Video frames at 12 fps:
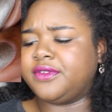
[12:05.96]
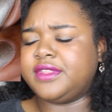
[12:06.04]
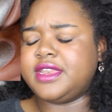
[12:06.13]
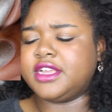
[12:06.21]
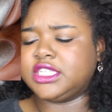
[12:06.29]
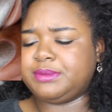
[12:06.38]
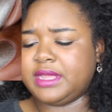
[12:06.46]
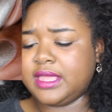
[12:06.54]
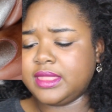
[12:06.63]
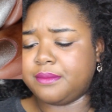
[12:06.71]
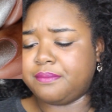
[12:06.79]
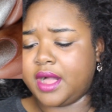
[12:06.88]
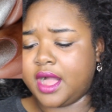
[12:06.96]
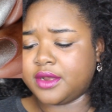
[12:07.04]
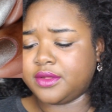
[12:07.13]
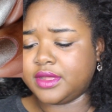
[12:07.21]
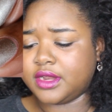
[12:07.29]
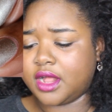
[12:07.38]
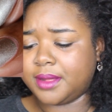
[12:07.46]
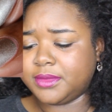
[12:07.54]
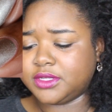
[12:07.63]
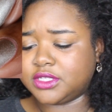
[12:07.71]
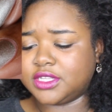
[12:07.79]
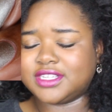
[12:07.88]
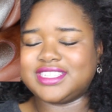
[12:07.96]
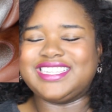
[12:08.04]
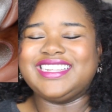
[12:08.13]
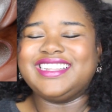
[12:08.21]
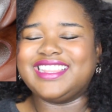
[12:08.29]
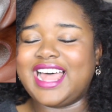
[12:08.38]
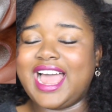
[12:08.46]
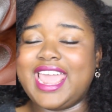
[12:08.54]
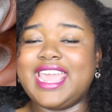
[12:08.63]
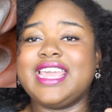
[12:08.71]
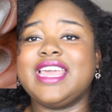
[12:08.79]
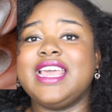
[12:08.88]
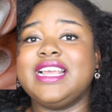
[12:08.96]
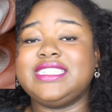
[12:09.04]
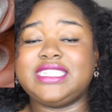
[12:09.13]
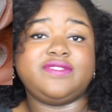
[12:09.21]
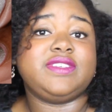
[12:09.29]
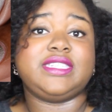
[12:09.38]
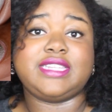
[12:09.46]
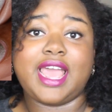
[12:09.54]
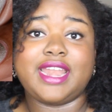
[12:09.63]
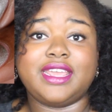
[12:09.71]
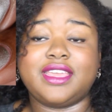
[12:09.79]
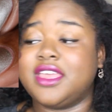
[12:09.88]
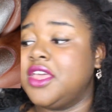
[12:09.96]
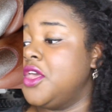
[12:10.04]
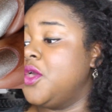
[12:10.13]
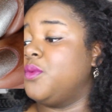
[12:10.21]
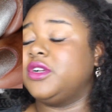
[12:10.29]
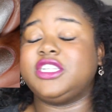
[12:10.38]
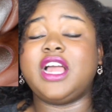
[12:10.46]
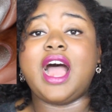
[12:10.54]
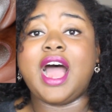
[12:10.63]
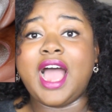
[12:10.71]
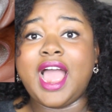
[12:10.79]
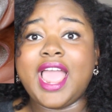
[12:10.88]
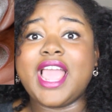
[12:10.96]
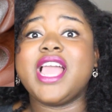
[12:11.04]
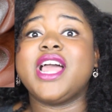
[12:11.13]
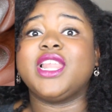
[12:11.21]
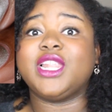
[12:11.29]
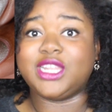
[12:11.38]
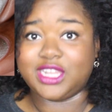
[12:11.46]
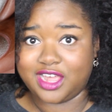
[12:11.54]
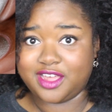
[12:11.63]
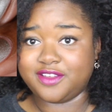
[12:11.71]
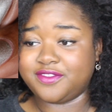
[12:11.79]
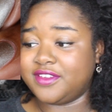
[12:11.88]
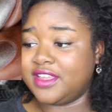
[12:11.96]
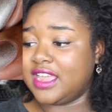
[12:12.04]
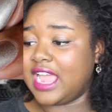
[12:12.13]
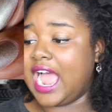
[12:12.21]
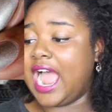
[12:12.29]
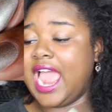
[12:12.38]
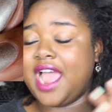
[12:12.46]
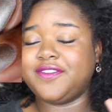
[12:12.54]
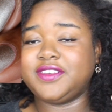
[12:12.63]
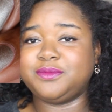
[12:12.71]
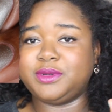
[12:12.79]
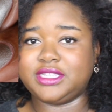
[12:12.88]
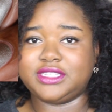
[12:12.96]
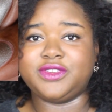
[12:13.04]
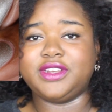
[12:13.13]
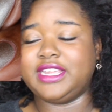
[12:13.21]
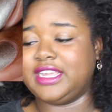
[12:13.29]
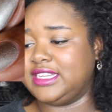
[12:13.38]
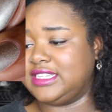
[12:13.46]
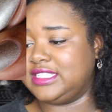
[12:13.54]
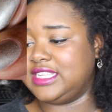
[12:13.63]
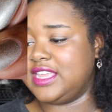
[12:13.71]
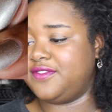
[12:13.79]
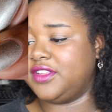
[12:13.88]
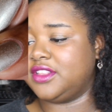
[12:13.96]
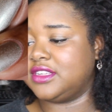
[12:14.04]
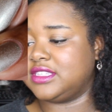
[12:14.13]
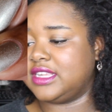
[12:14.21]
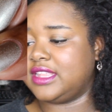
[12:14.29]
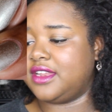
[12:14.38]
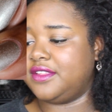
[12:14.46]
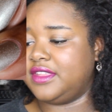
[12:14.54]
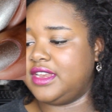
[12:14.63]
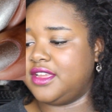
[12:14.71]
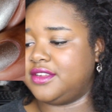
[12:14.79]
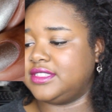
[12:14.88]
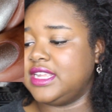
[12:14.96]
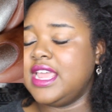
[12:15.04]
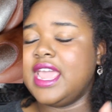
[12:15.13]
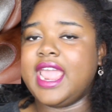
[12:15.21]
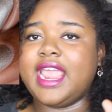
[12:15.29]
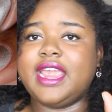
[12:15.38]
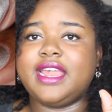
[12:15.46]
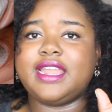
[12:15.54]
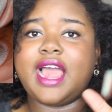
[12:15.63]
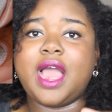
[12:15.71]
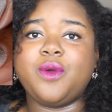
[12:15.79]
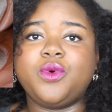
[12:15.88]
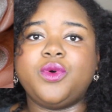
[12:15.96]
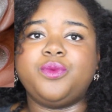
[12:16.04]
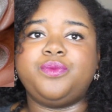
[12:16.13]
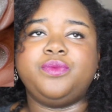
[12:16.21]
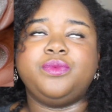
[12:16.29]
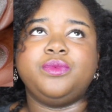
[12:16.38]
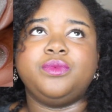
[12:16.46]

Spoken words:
on the nails, but in the bottle it almost looks like TV static, which I love. I have to put this on again to see if it looks like that on the nails, and I will